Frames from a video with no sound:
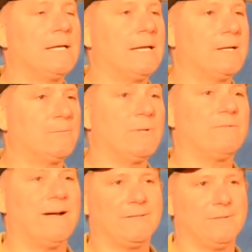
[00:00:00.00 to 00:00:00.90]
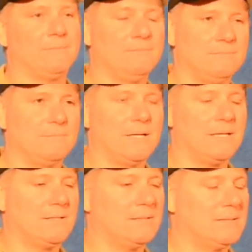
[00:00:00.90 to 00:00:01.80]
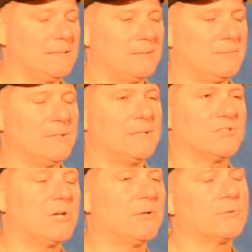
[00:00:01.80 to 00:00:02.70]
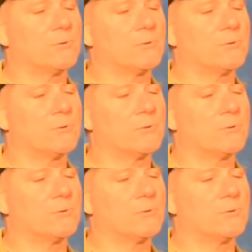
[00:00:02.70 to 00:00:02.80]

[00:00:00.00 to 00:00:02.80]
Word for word: and we find them in a shelter